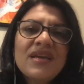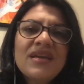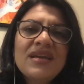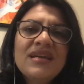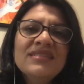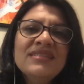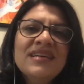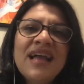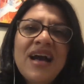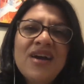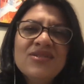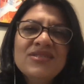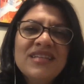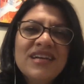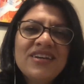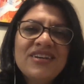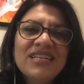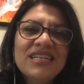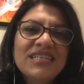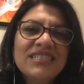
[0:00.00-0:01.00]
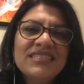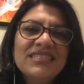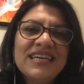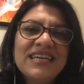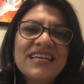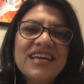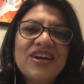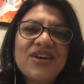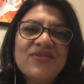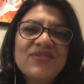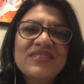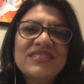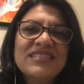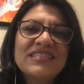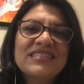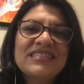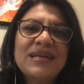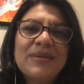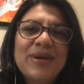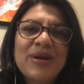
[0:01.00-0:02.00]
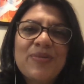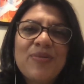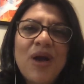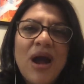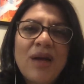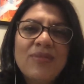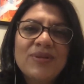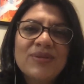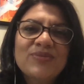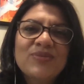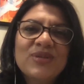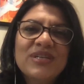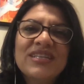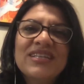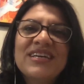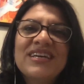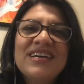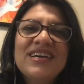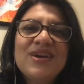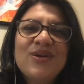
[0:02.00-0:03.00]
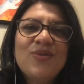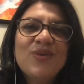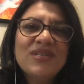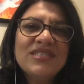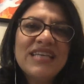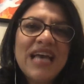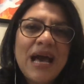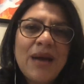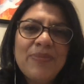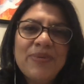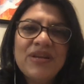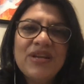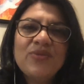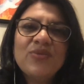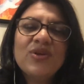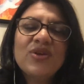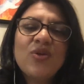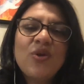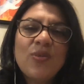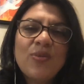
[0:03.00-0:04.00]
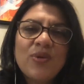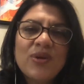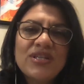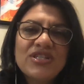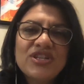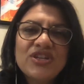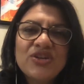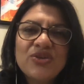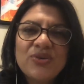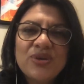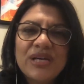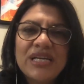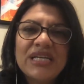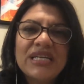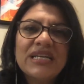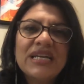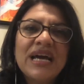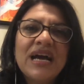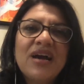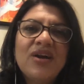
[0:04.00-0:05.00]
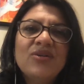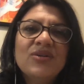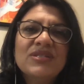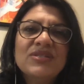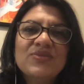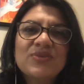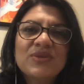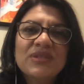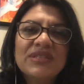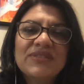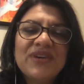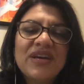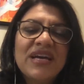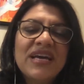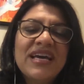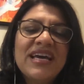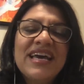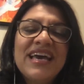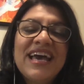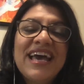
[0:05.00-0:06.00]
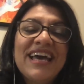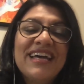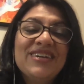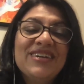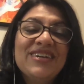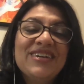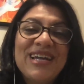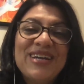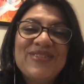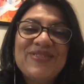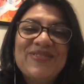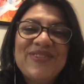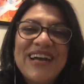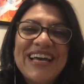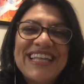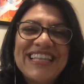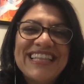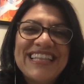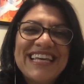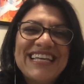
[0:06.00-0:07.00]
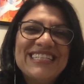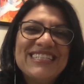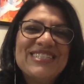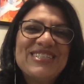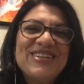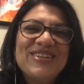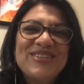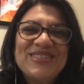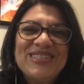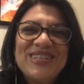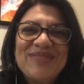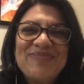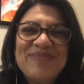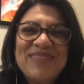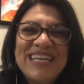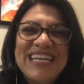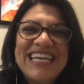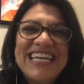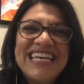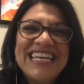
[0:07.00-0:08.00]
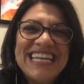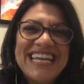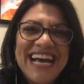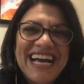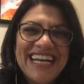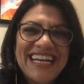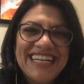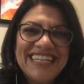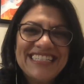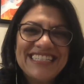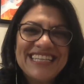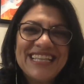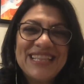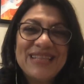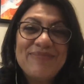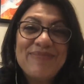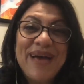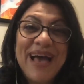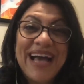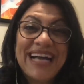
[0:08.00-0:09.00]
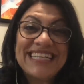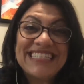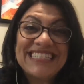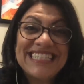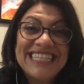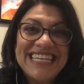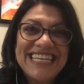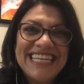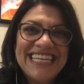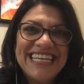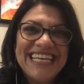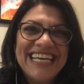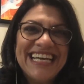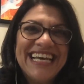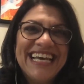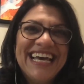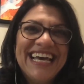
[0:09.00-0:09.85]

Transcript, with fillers: And I said, how is that going to take care of the systemic problem with what's happening with corporation greed and how it's really. And right away, they turned up the heat on us in the back seat.